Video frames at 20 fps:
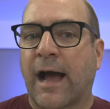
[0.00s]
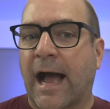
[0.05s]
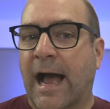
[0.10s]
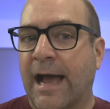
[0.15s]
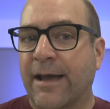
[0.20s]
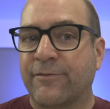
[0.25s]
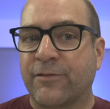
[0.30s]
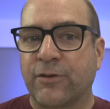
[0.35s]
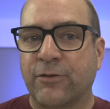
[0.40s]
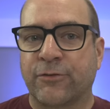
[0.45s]

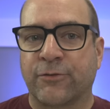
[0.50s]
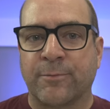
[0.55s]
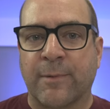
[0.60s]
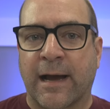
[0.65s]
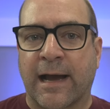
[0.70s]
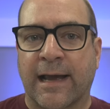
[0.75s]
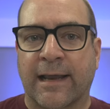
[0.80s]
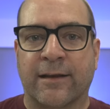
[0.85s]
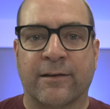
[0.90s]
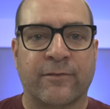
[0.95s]
I've used
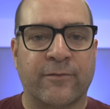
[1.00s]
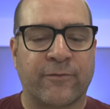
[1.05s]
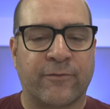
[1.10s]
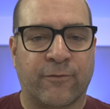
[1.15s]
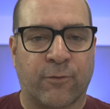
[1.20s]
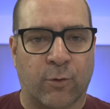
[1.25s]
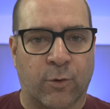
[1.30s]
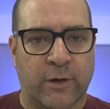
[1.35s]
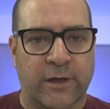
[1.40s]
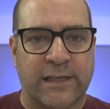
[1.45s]
mine
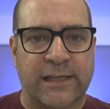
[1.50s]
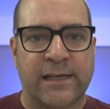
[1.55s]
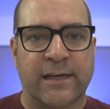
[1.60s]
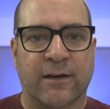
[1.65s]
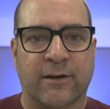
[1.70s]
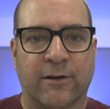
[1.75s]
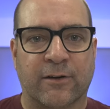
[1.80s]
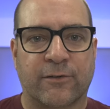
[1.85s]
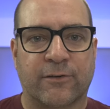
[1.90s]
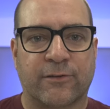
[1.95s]
for
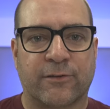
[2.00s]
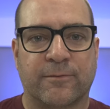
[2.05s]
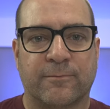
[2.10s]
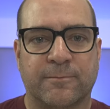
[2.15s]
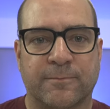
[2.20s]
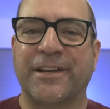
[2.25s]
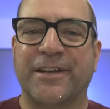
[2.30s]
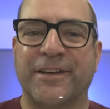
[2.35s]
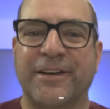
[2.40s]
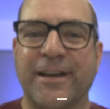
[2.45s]
years.
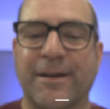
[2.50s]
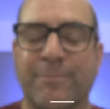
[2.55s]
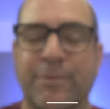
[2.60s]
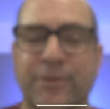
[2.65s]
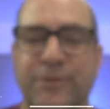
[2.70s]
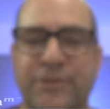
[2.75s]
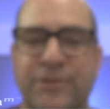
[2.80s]
Number